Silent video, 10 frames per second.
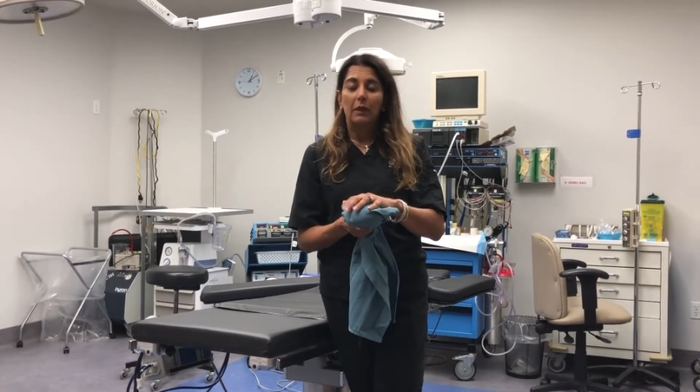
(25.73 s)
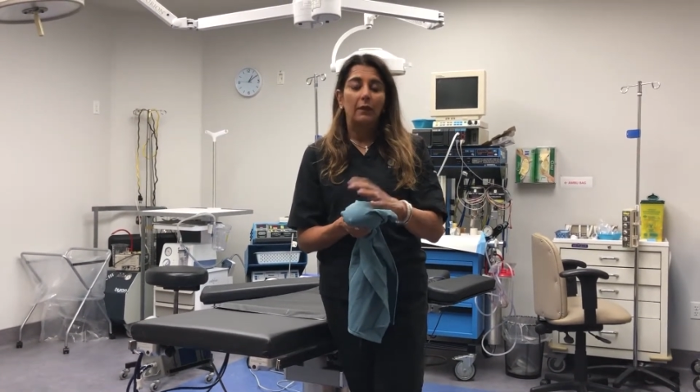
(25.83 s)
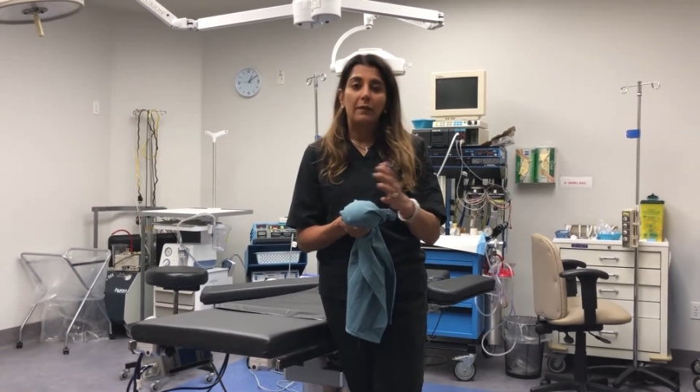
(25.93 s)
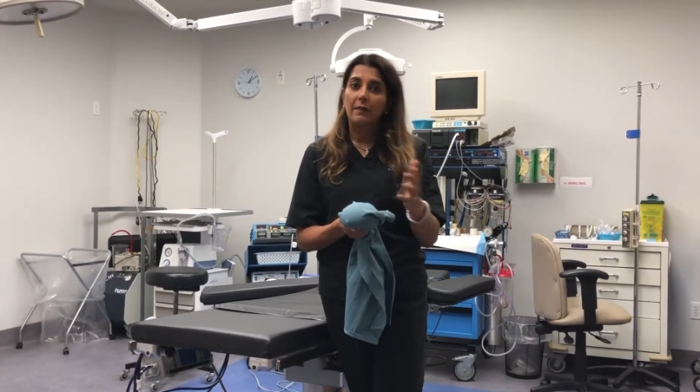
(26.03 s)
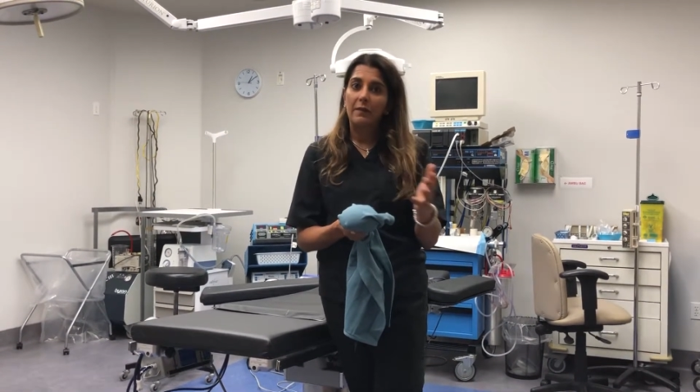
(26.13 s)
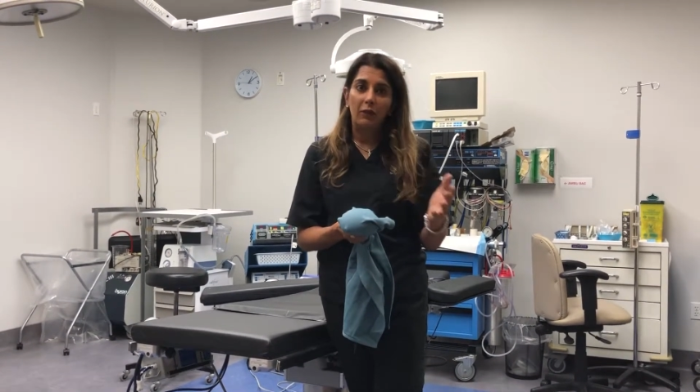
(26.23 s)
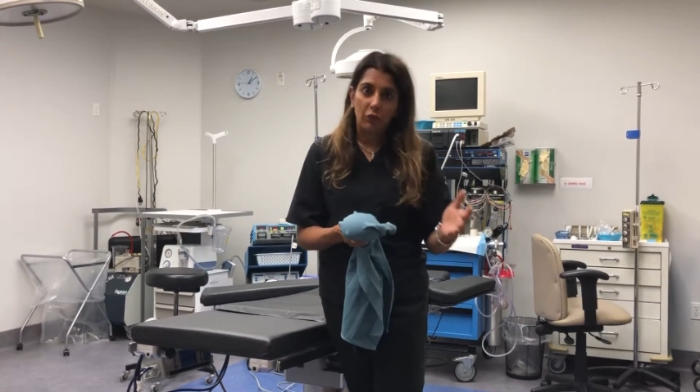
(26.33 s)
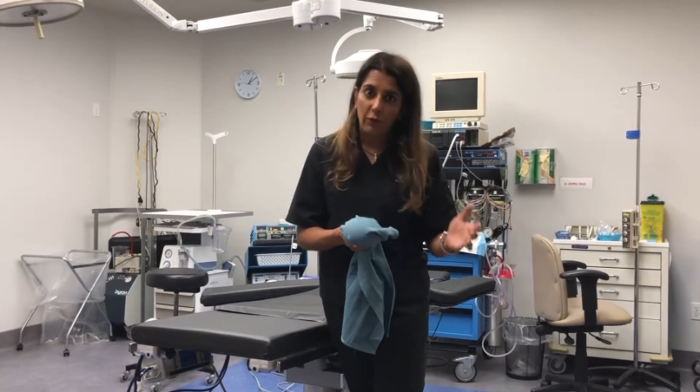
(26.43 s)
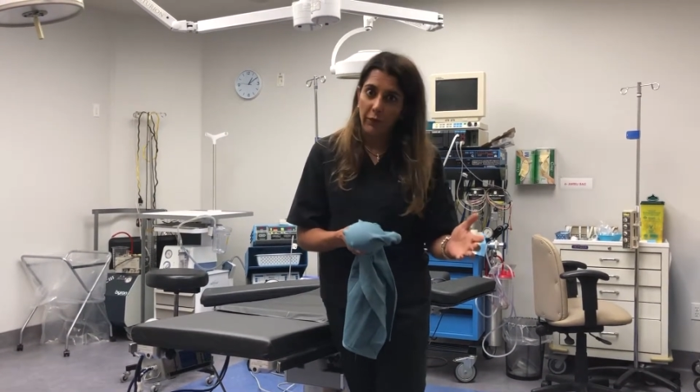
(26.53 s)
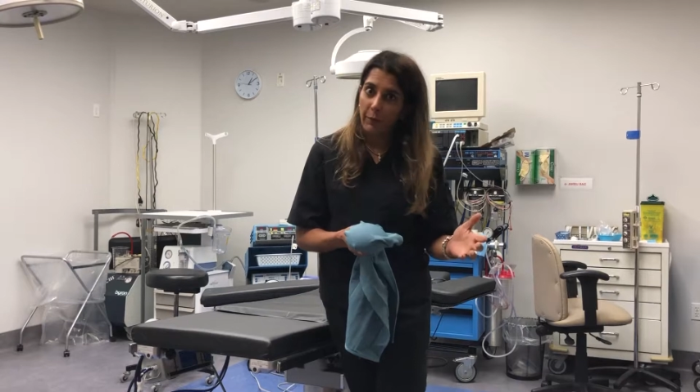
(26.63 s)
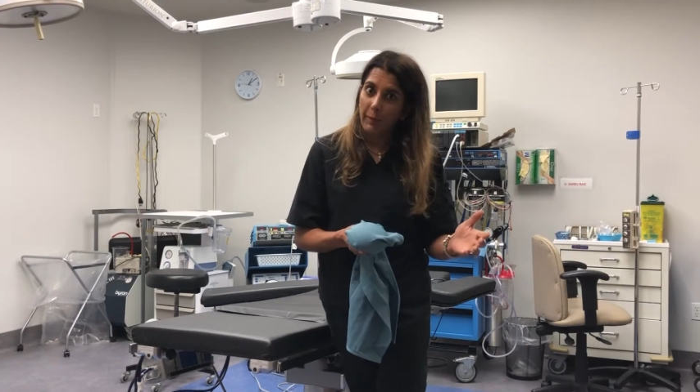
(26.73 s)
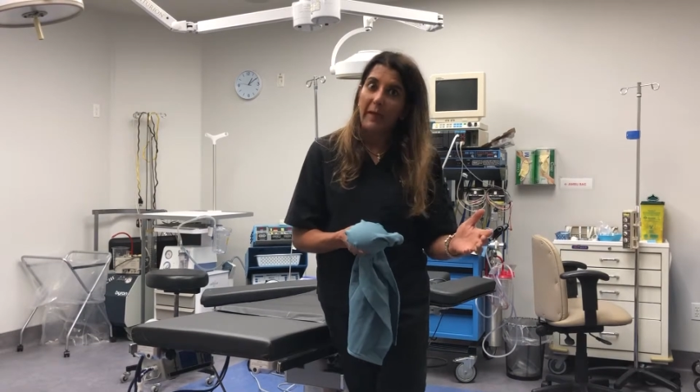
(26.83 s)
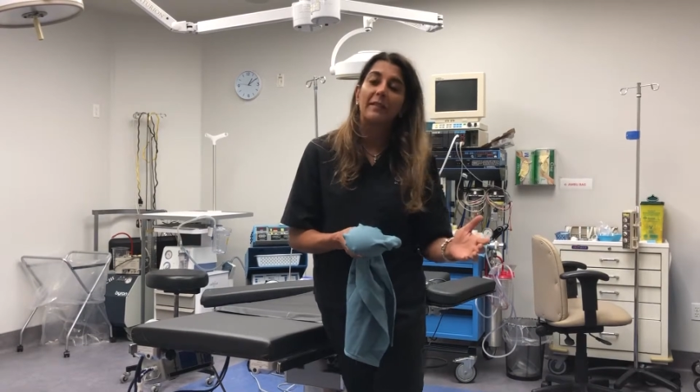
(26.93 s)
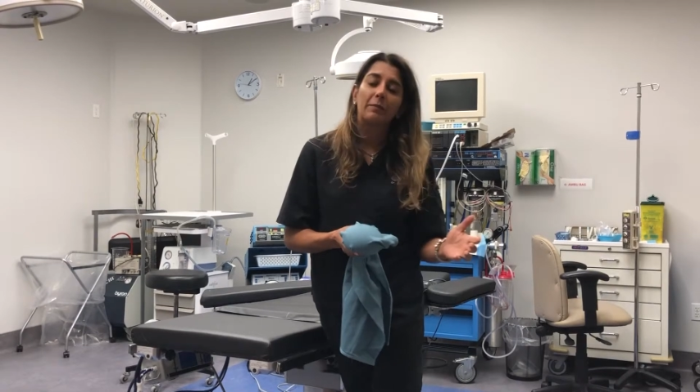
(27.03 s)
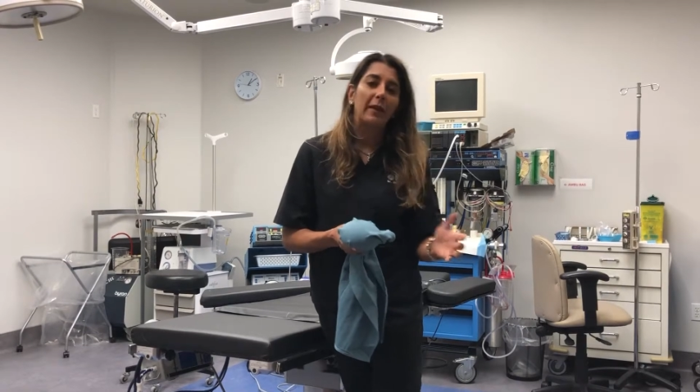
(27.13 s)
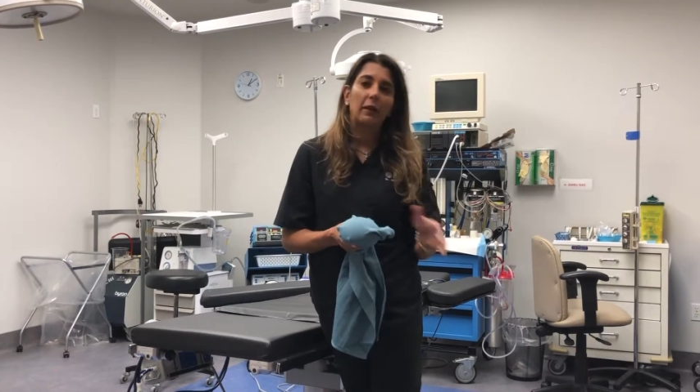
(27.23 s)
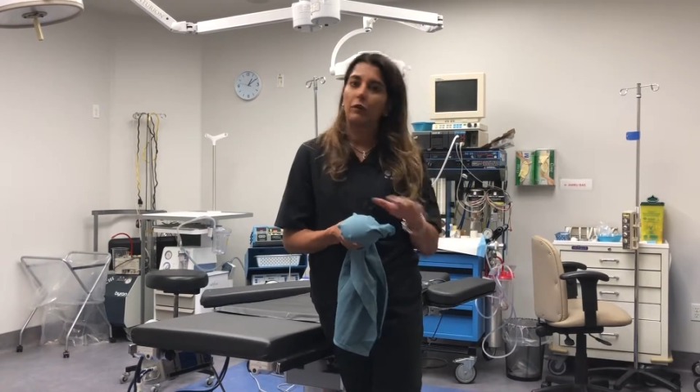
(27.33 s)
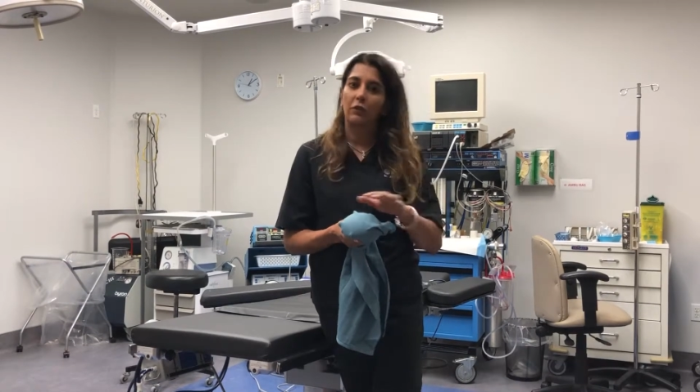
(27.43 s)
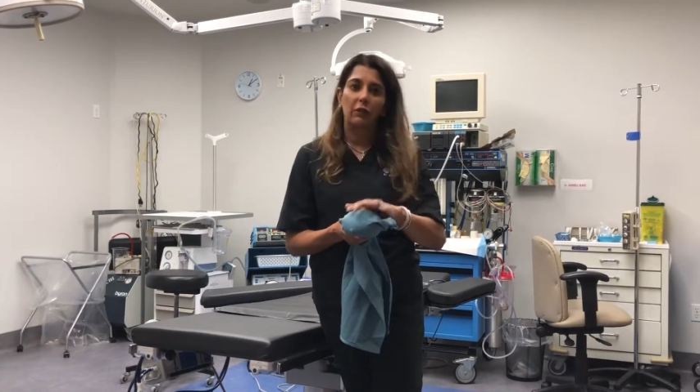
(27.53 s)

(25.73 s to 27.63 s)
This is even true for pacemakers.